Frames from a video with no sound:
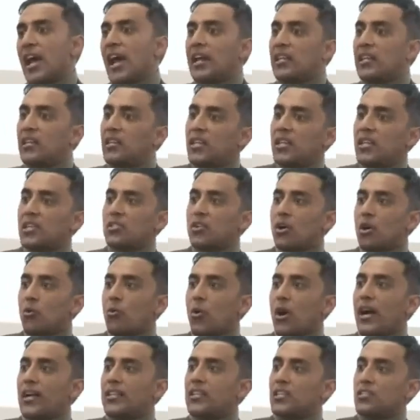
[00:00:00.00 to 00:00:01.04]
And these are
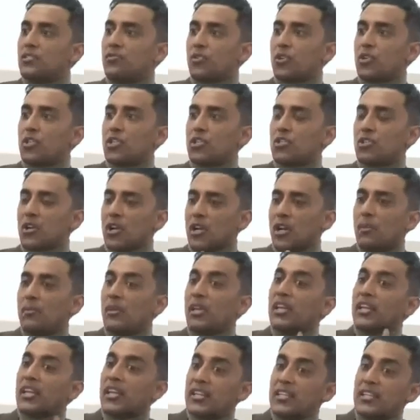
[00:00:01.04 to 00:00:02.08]
why these verses are
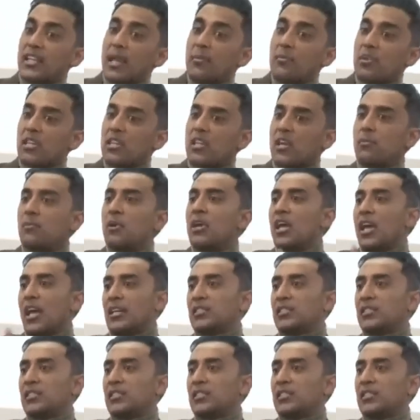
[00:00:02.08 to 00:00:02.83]
coming and condemning them